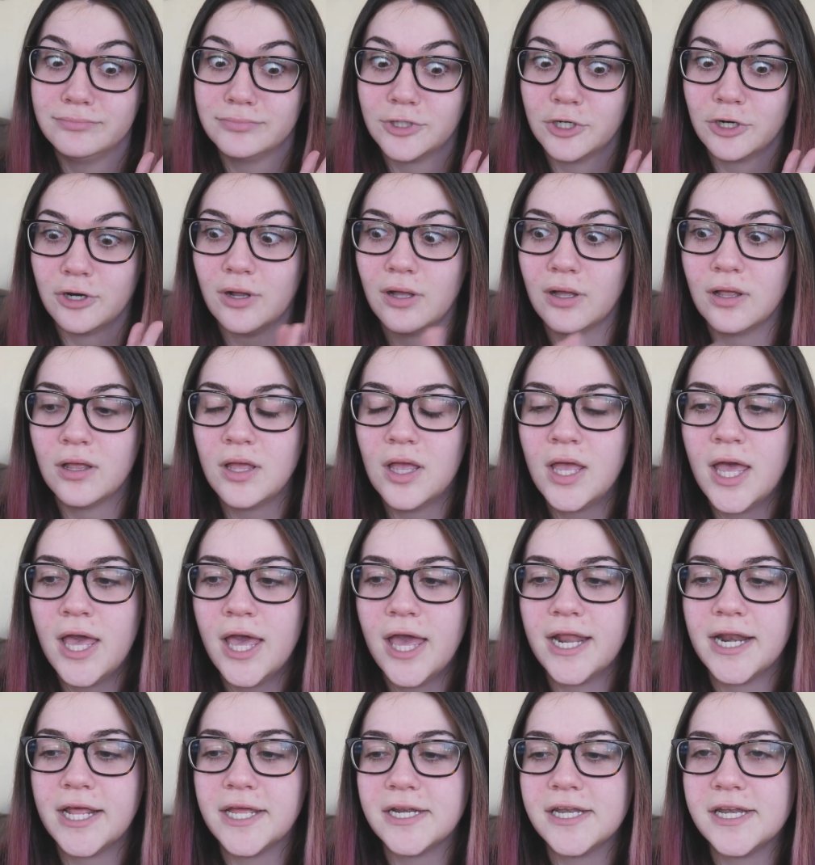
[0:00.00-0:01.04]
Girl,
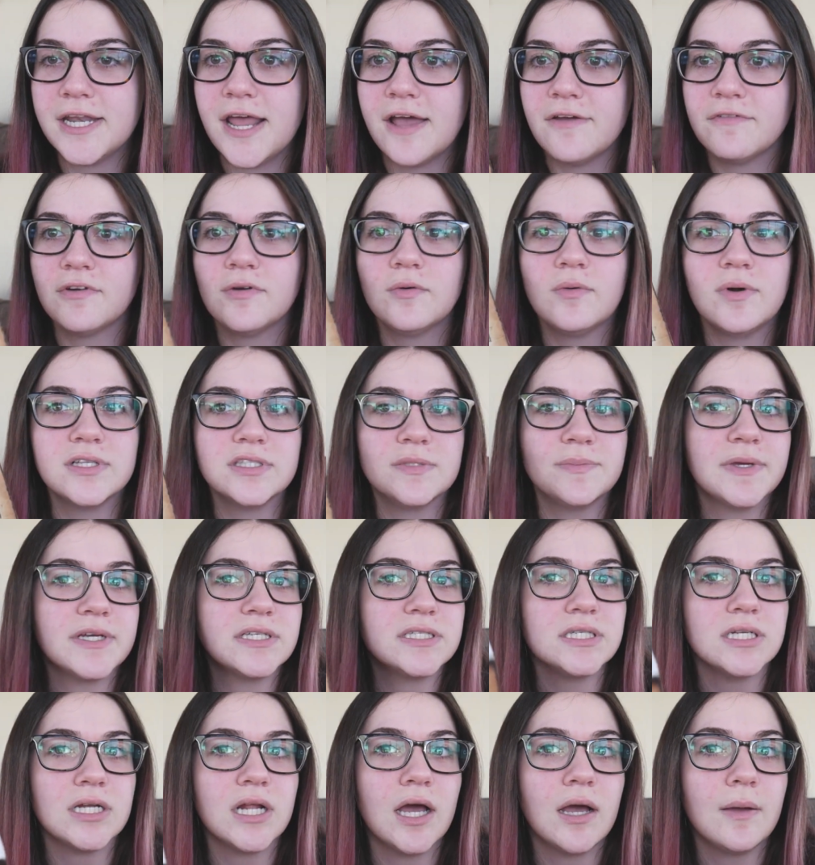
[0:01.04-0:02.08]
and I never once
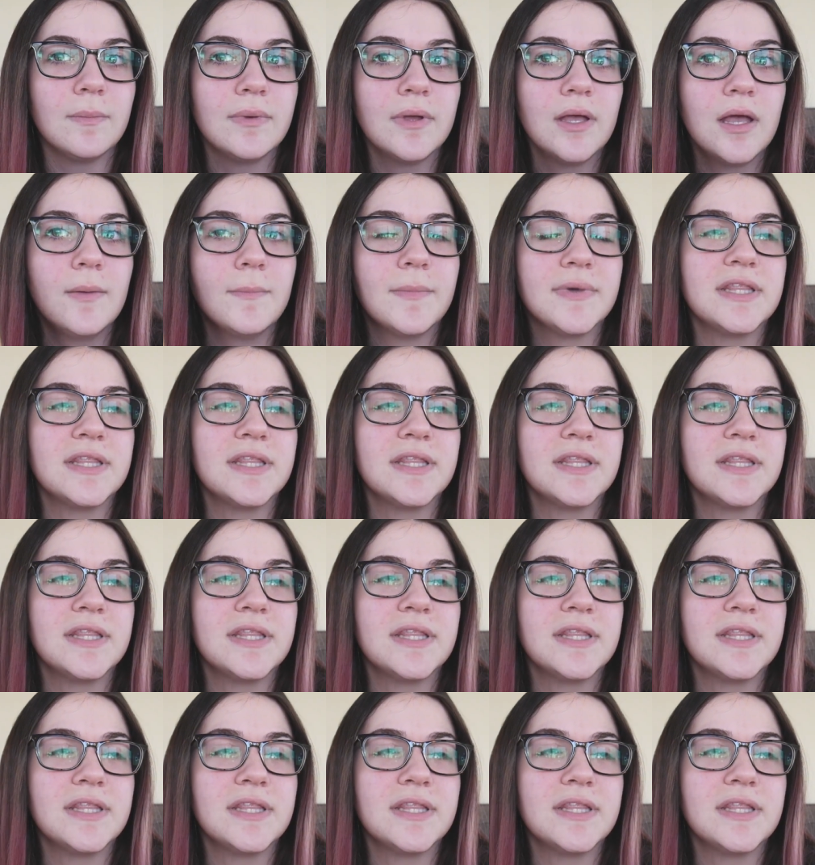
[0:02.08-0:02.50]
picked it up,